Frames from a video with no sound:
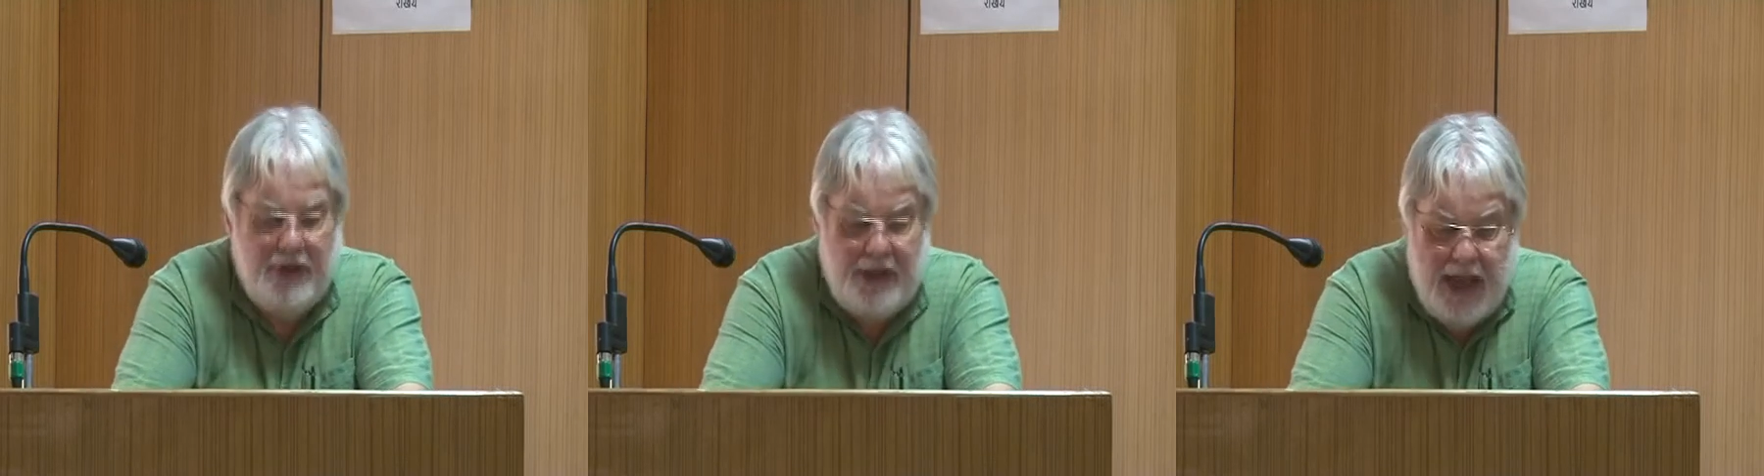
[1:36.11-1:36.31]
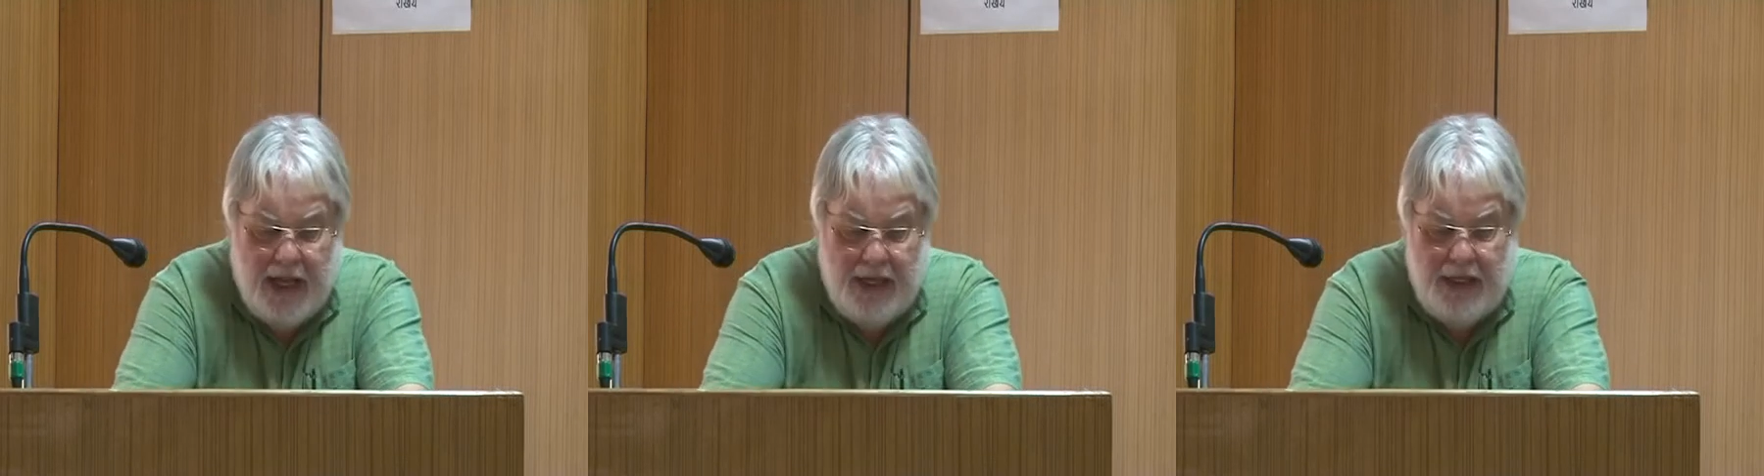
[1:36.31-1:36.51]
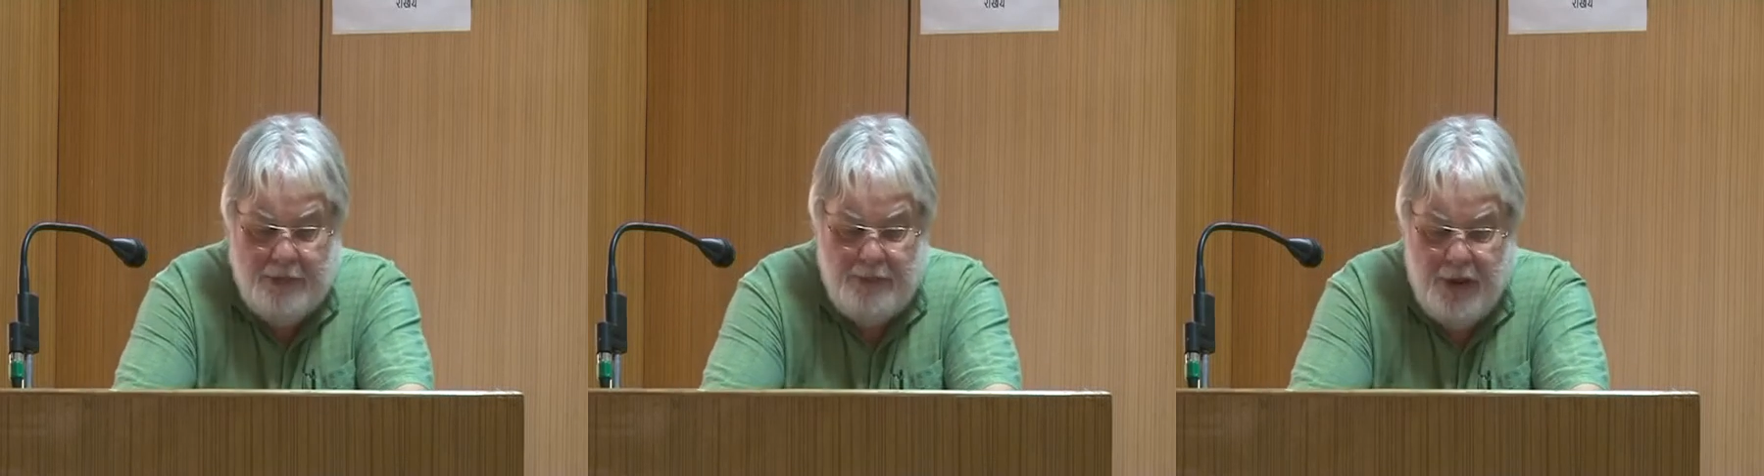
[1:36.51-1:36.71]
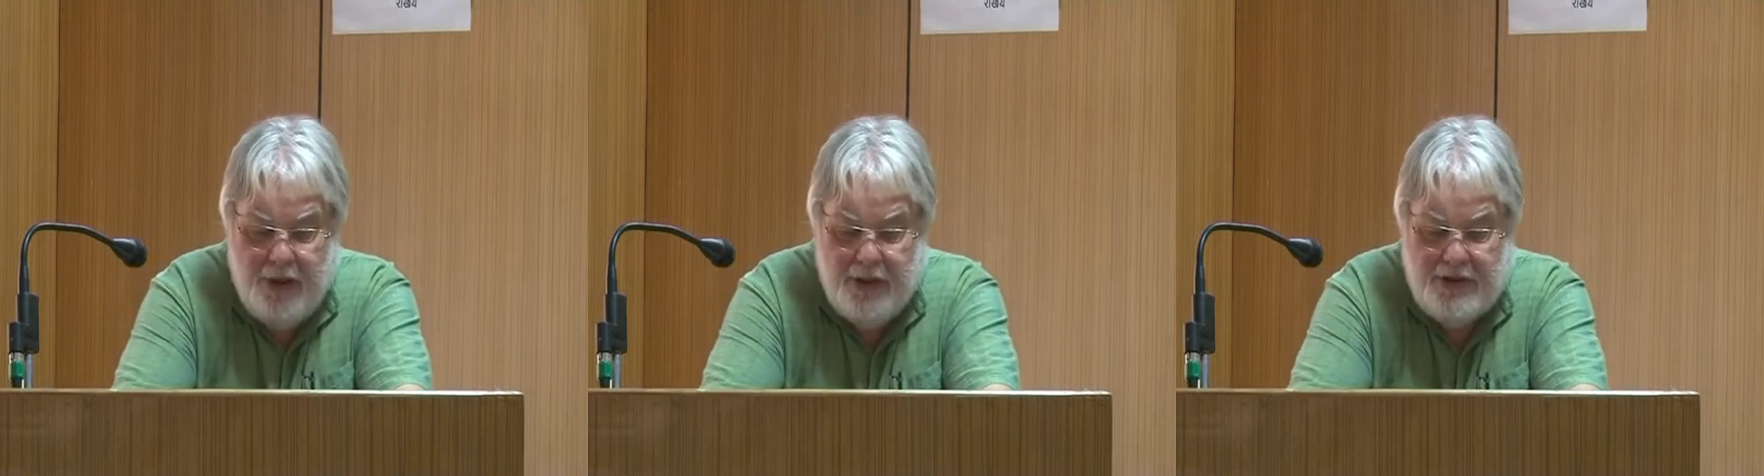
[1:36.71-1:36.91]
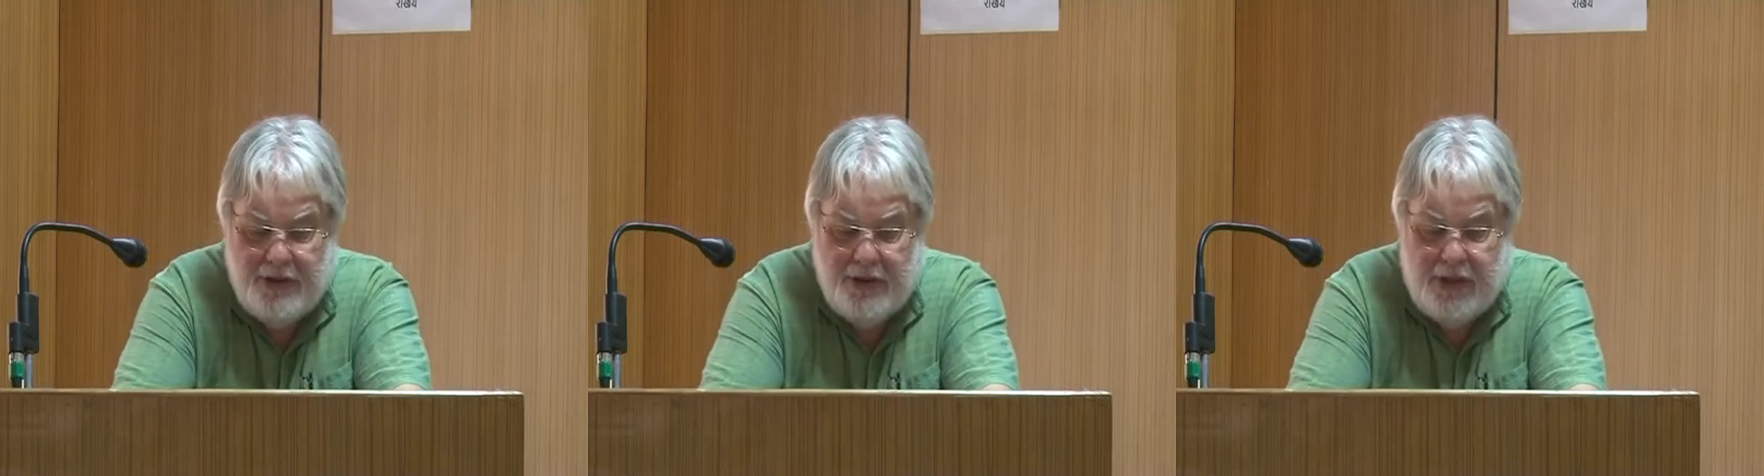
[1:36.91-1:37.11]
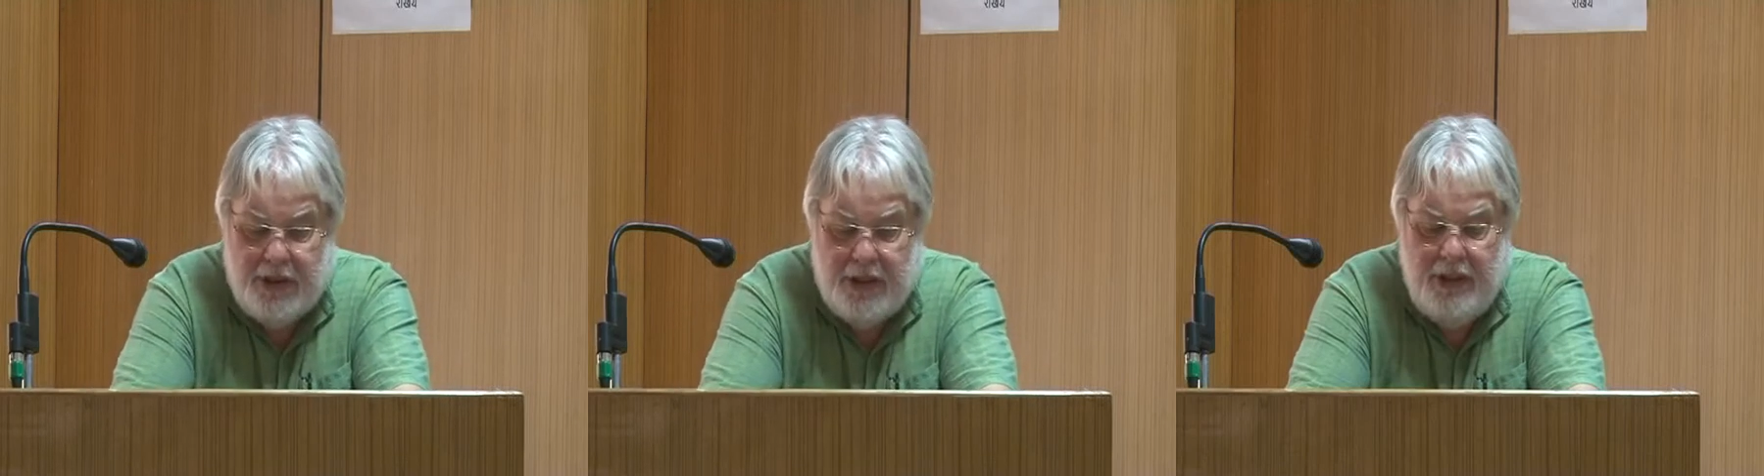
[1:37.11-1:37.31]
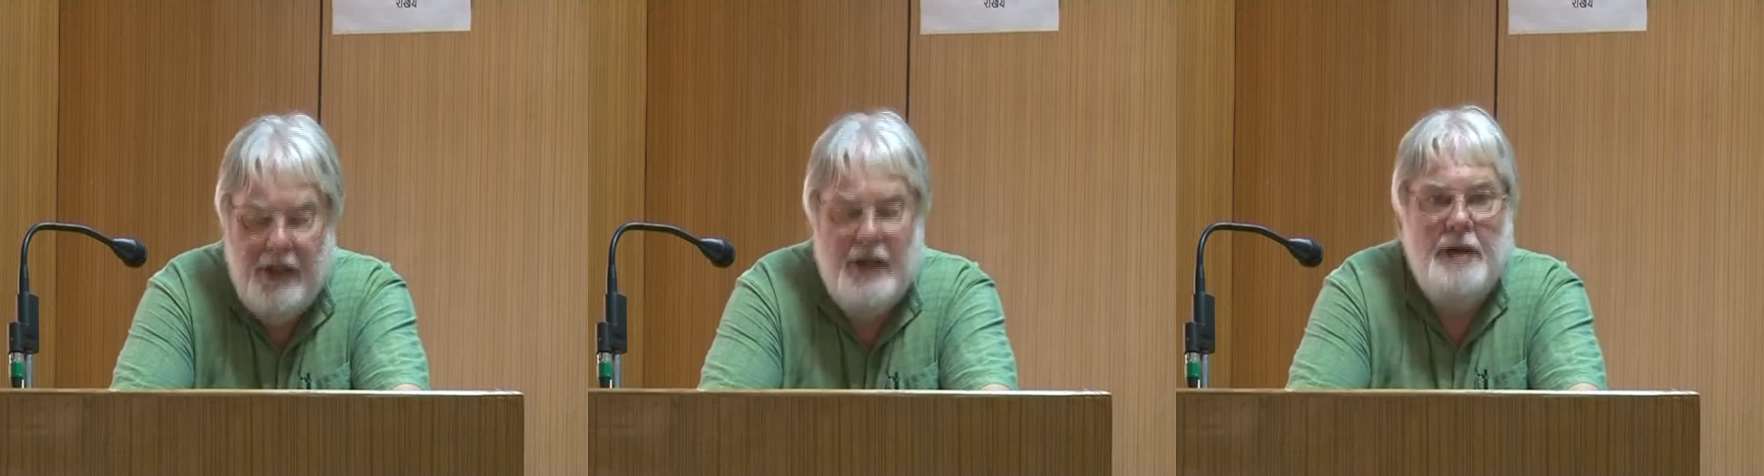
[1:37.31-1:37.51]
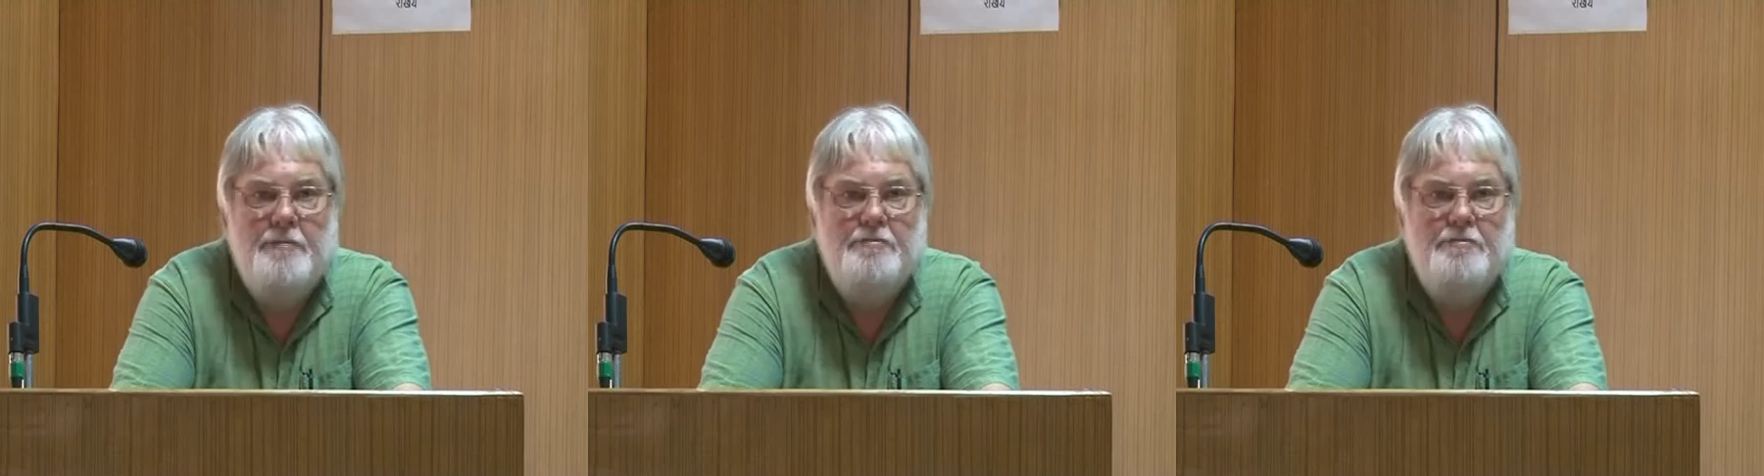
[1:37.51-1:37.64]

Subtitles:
with Gandhi personally,